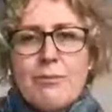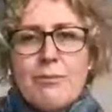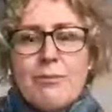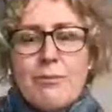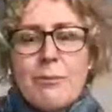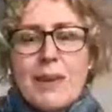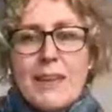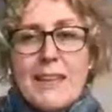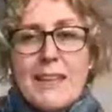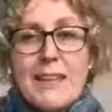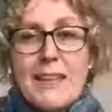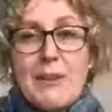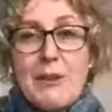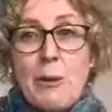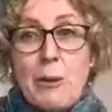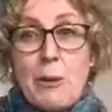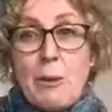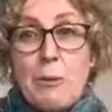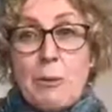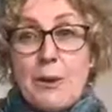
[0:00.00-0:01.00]
blinking
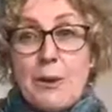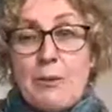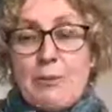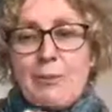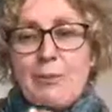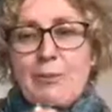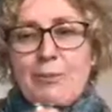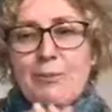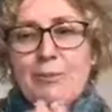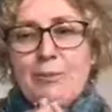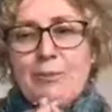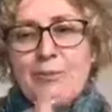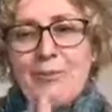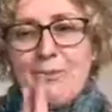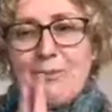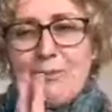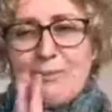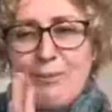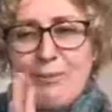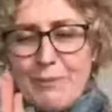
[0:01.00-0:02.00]
open
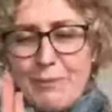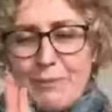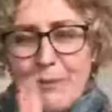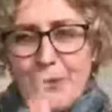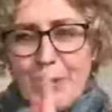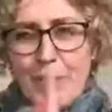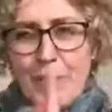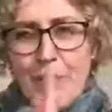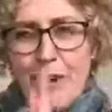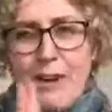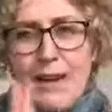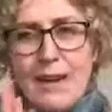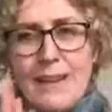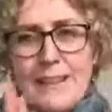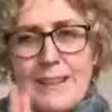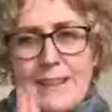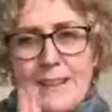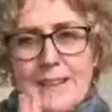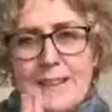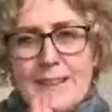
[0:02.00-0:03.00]
your
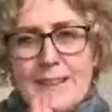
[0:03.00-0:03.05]
eyes.